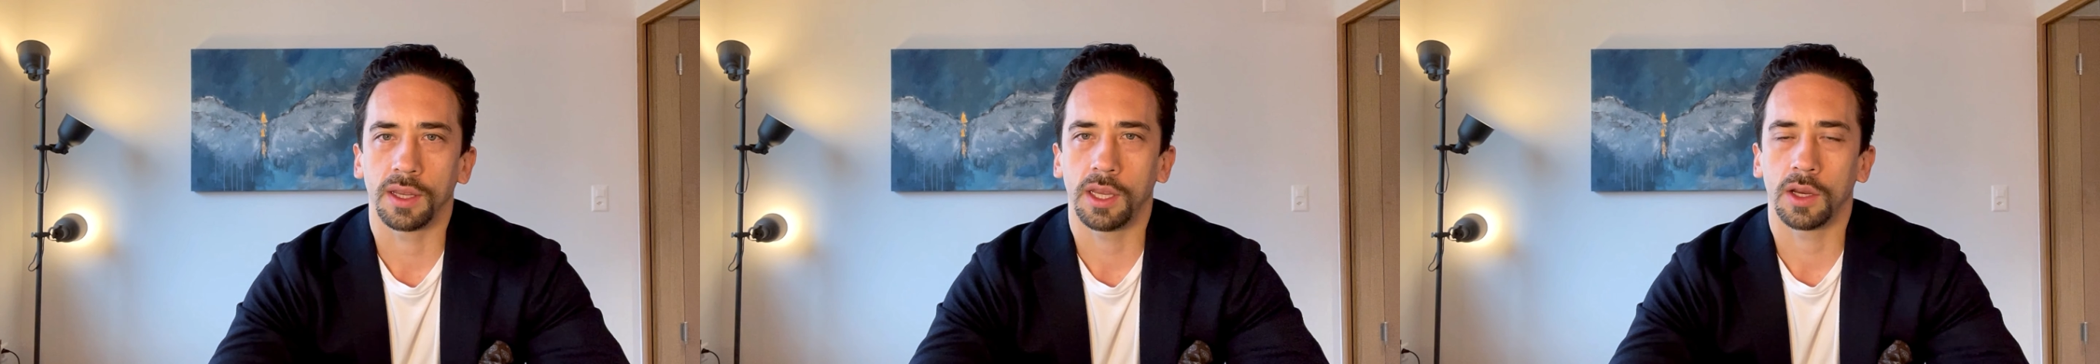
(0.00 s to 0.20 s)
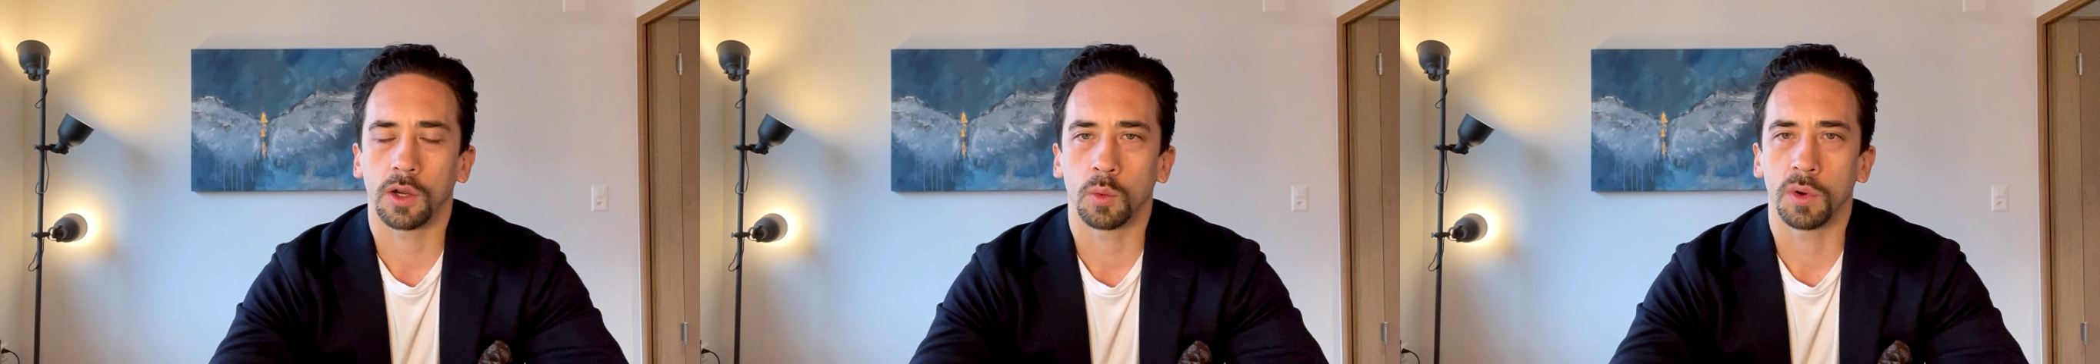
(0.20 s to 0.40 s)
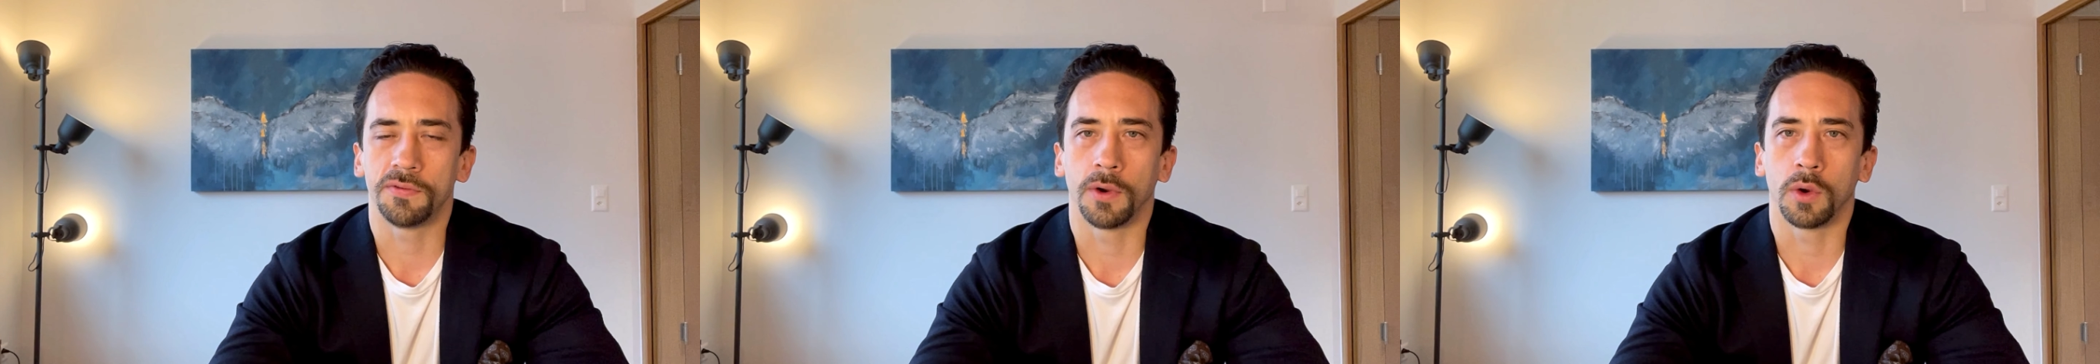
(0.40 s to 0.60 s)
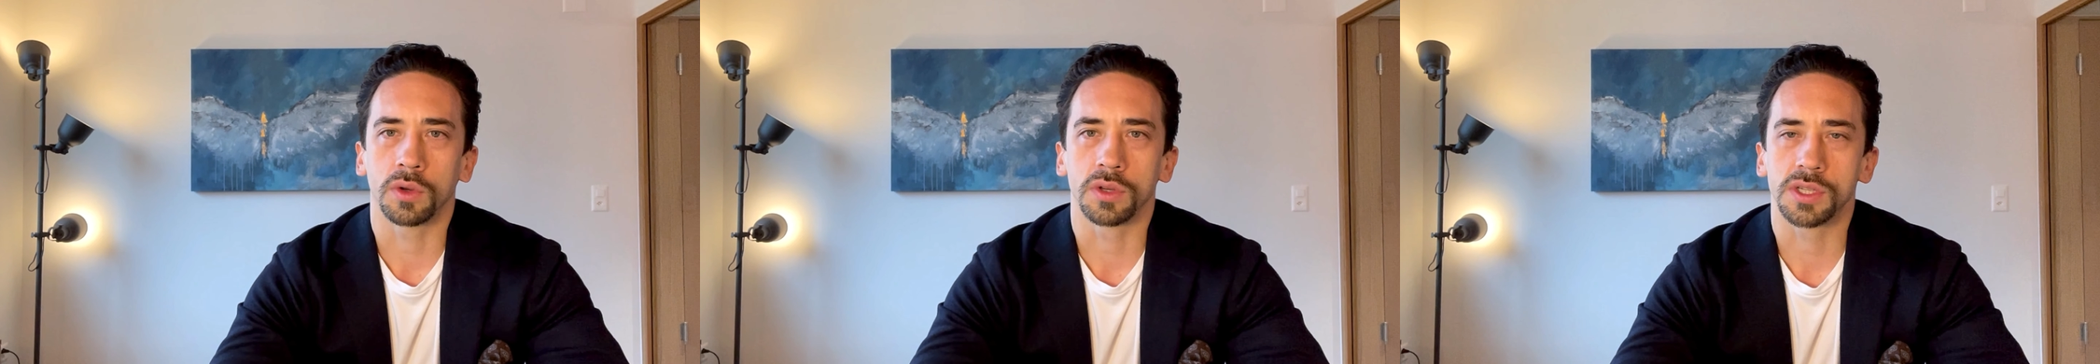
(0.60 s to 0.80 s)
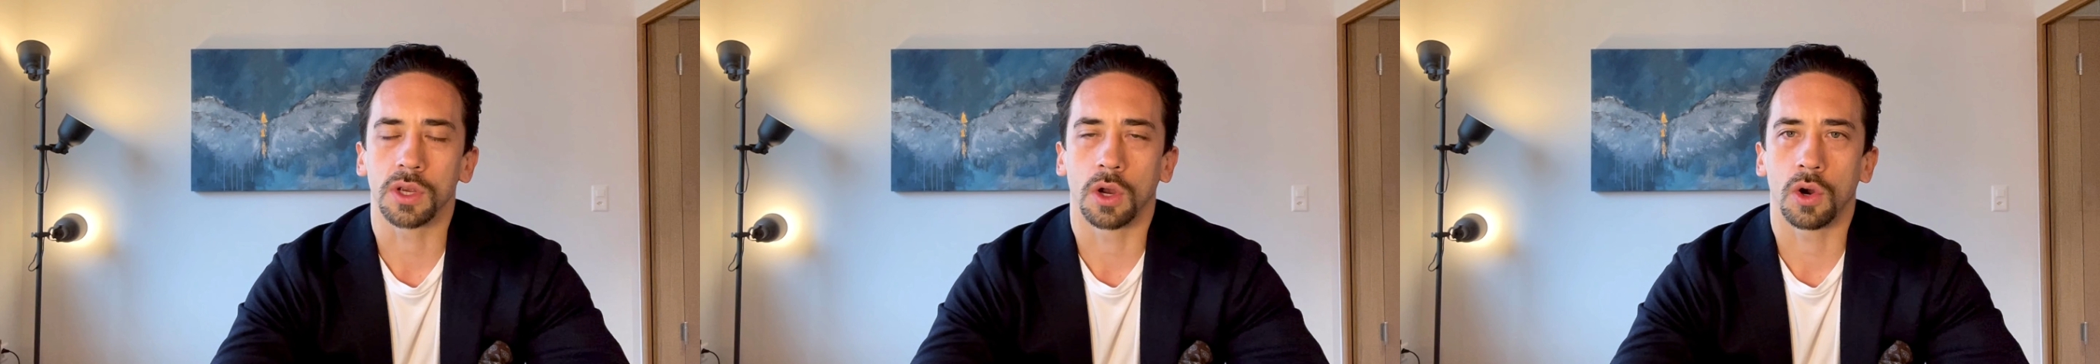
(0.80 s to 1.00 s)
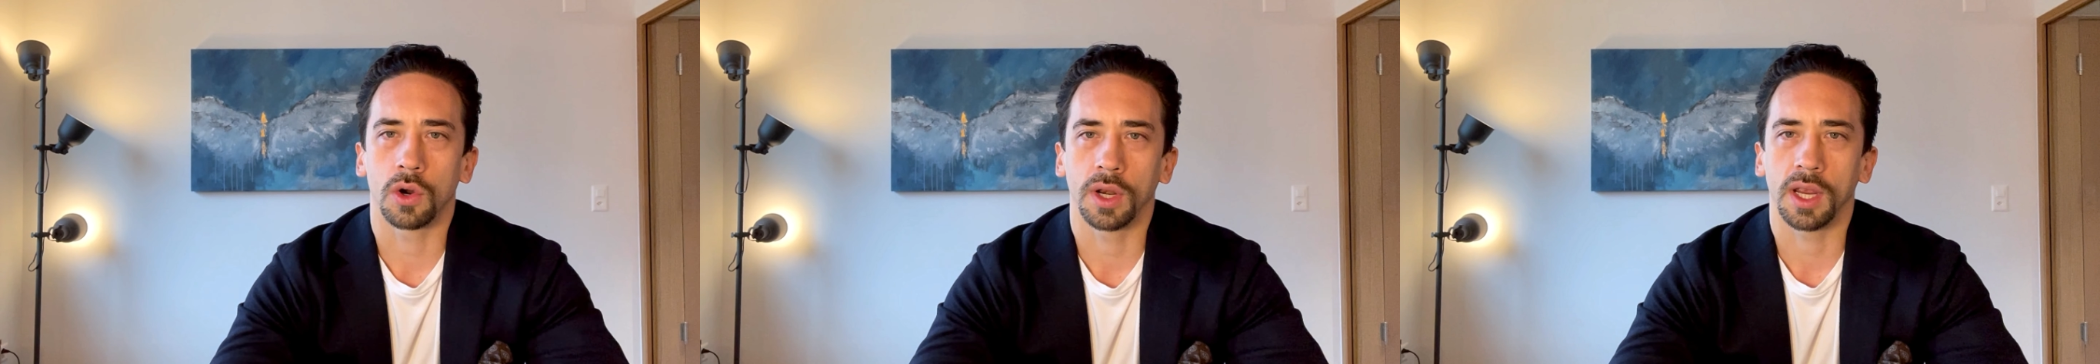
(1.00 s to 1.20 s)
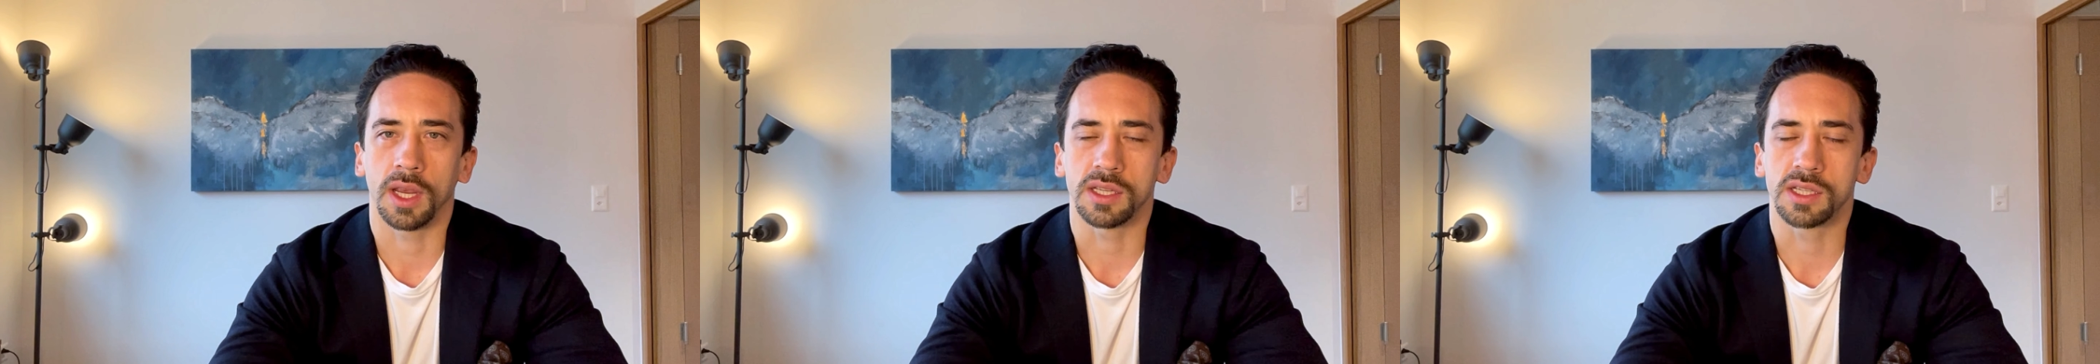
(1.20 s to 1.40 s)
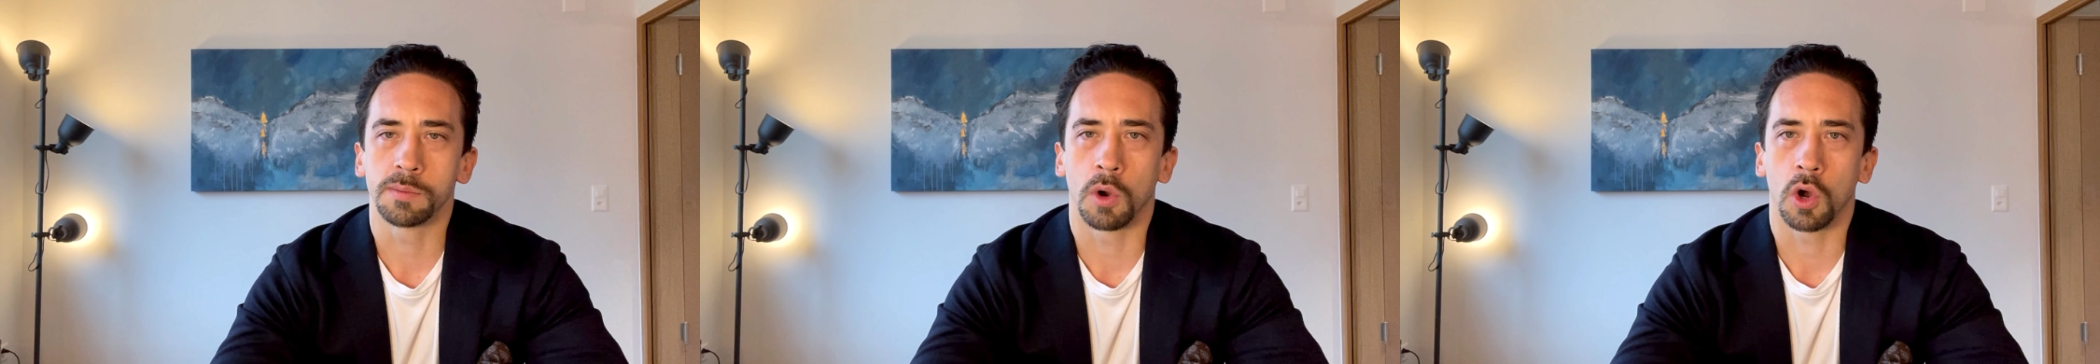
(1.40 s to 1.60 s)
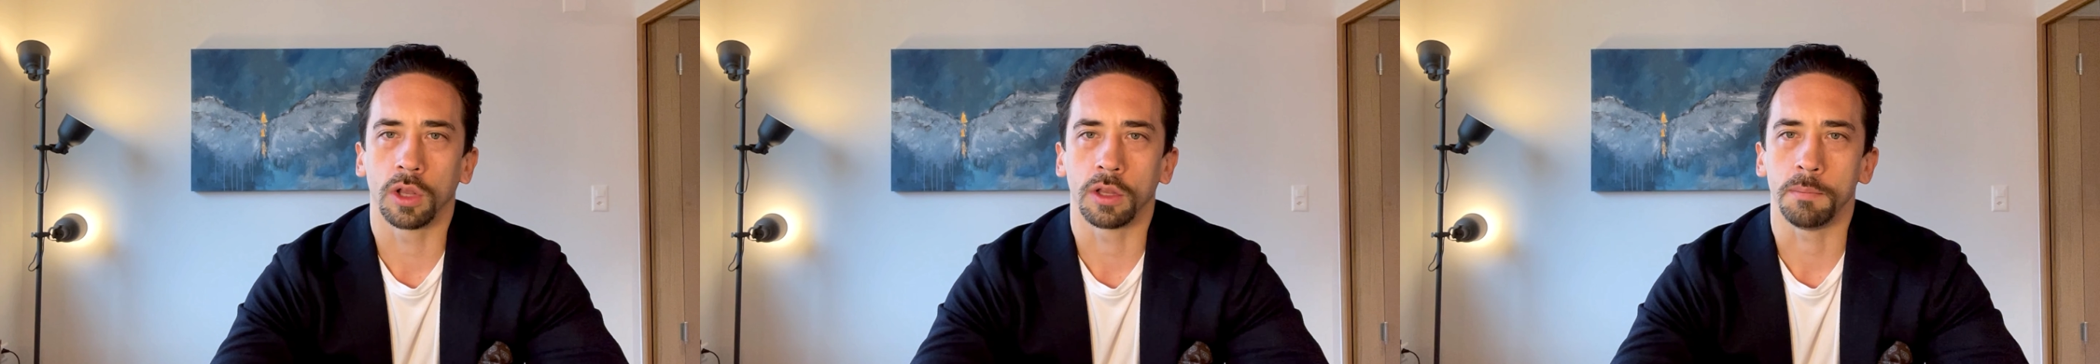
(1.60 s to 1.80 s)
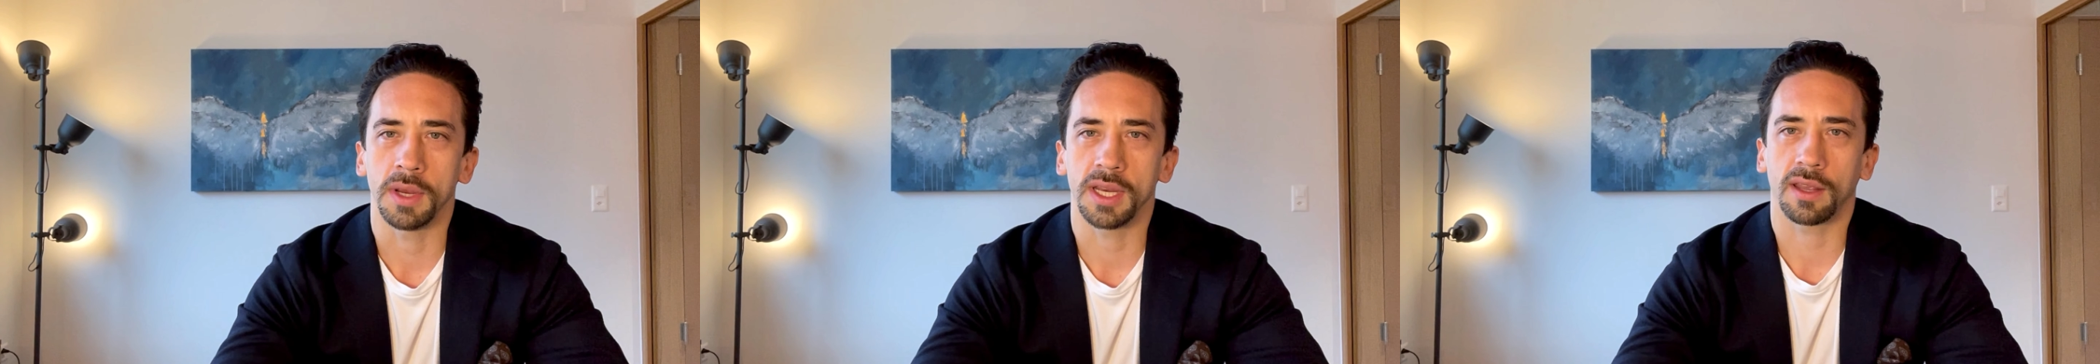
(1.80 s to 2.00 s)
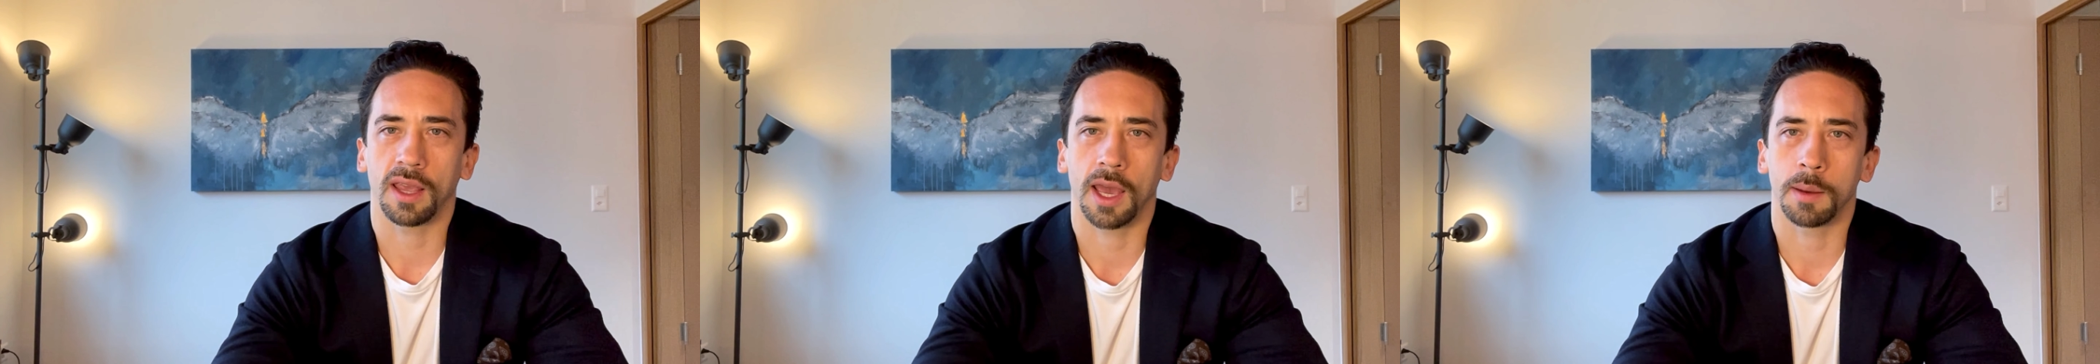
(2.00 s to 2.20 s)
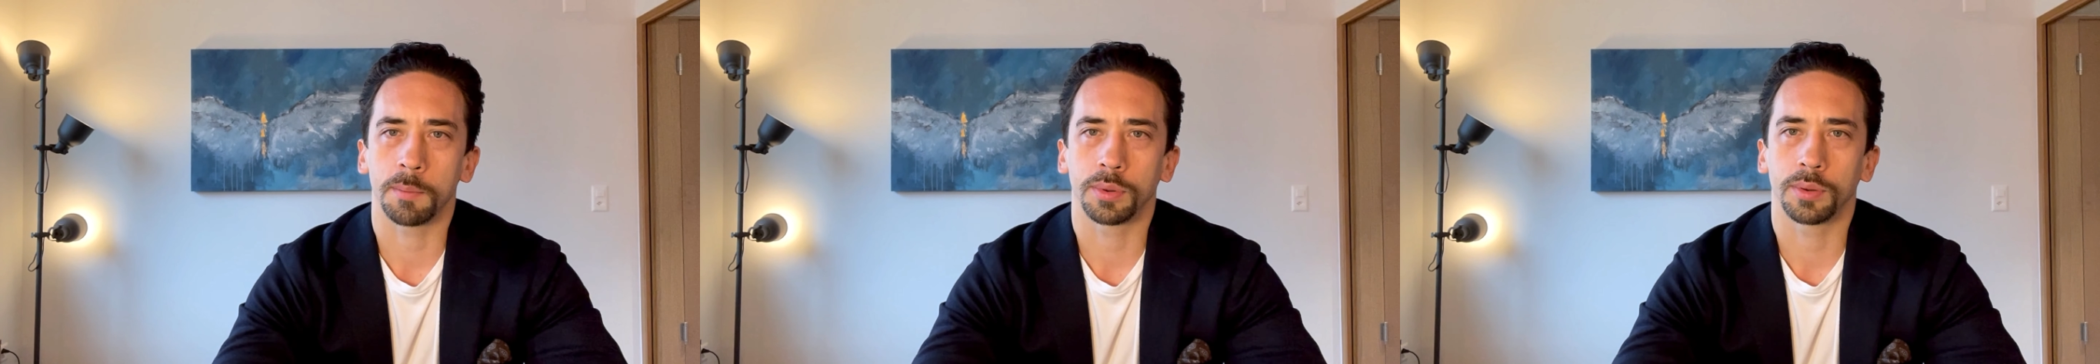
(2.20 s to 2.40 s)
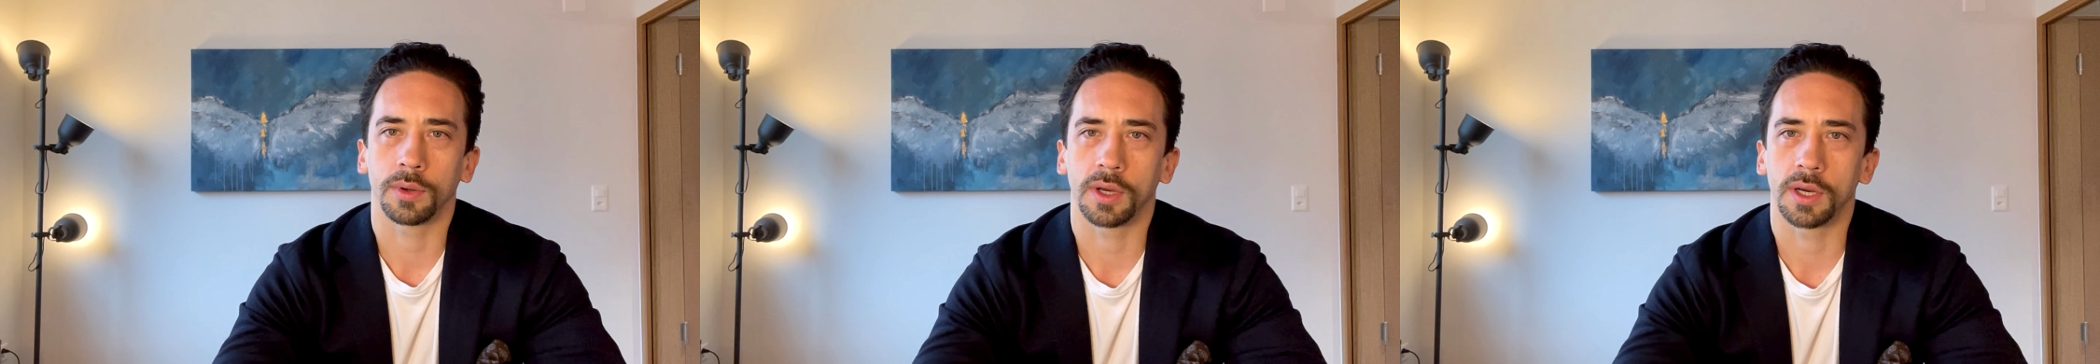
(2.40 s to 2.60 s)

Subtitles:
here we focus on a small and mid-cap